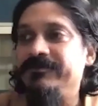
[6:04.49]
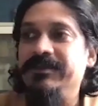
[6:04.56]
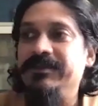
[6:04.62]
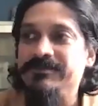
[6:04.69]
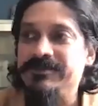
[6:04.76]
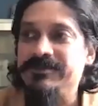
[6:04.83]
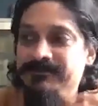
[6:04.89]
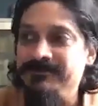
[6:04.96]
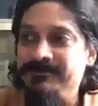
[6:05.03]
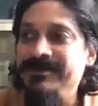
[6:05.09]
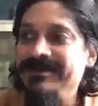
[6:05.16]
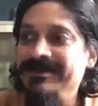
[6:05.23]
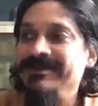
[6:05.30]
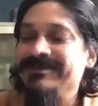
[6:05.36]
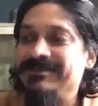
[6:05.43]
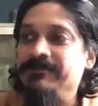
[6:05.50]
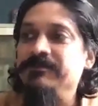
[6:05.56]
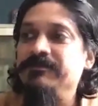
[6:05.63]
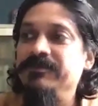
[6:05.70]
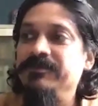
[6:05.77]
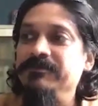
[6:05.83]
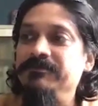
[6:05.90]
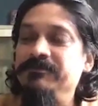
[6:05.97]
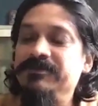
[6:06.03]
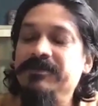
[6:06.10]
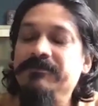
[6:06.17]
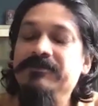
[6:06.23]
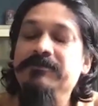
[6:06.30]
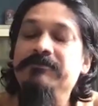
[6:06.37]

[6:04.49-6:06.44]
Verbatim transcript: Some some of the some of the